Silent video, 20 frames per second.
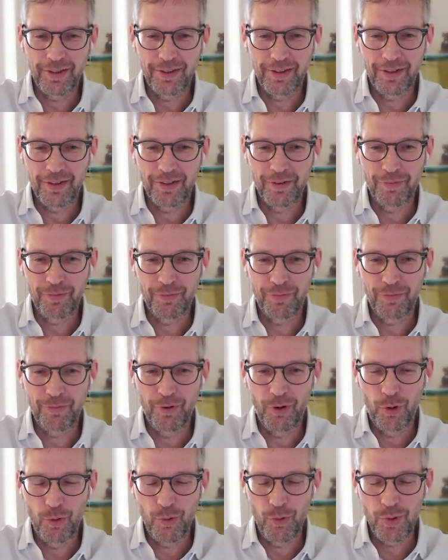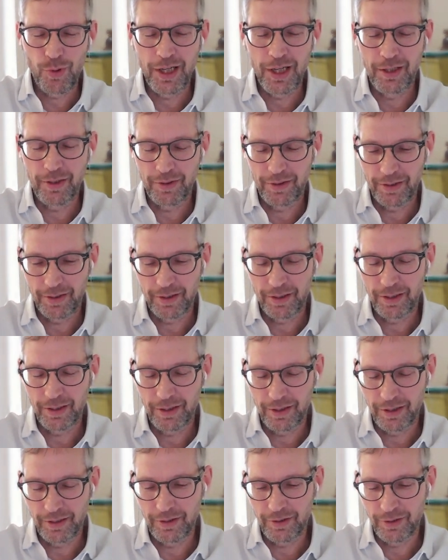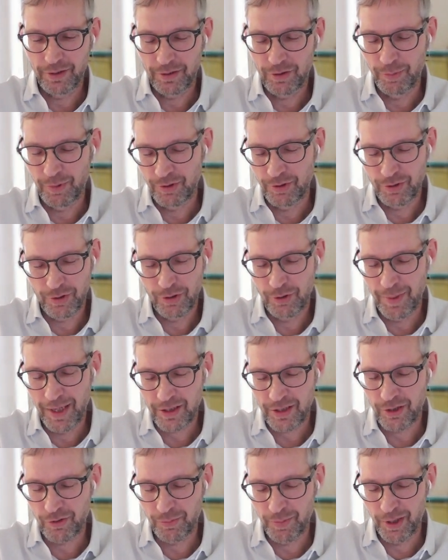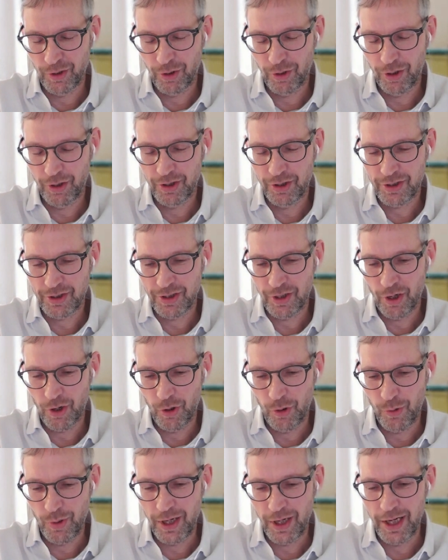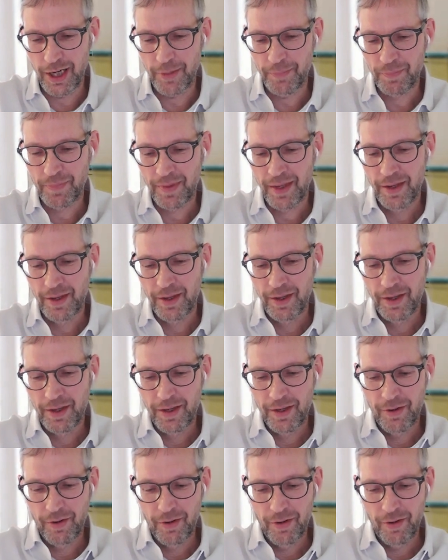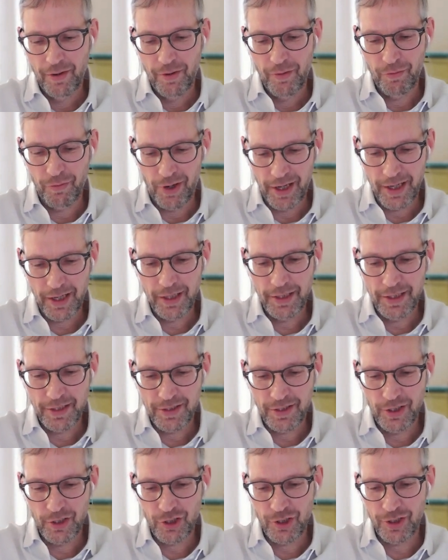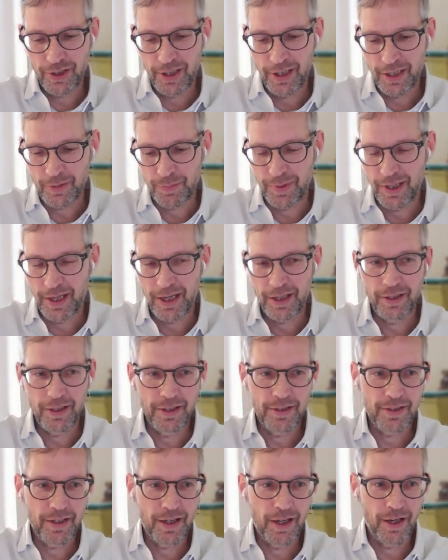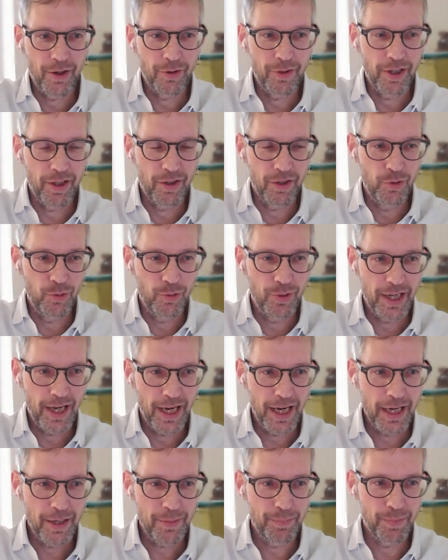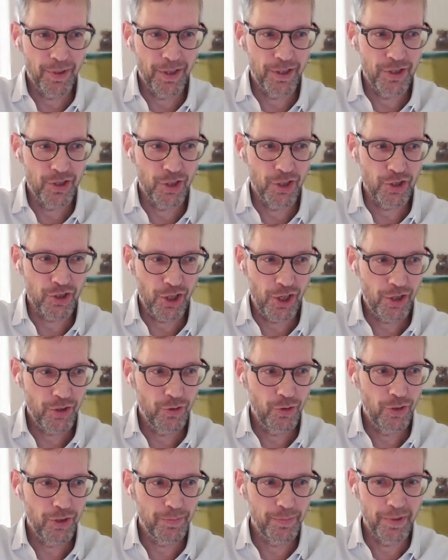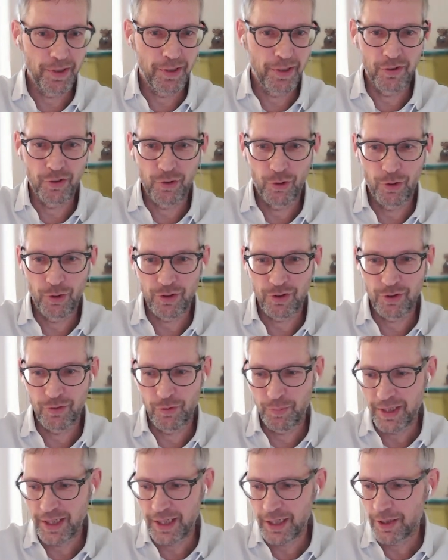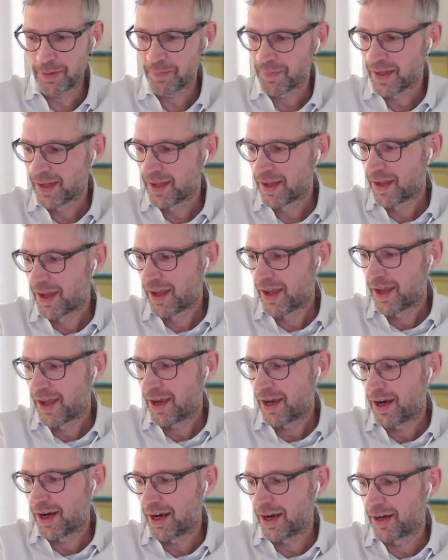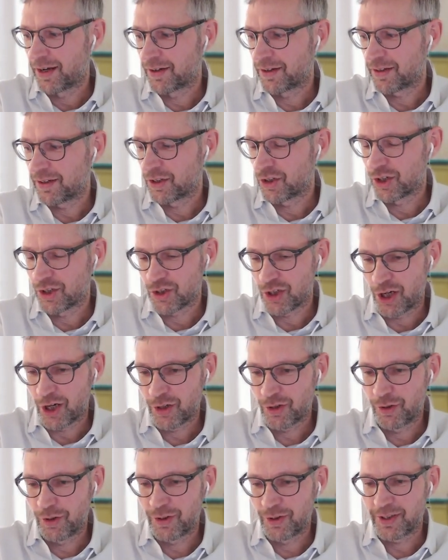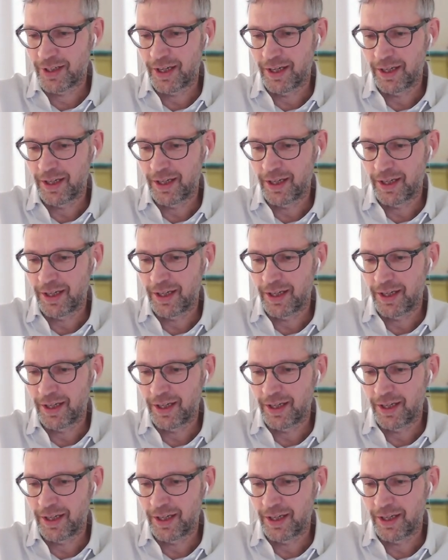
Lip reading: The only, to the best of my knowledge, the only final decision has been handed down in the UK by Judge Arnold, by the Courts of Appeal. And Judge Arnold,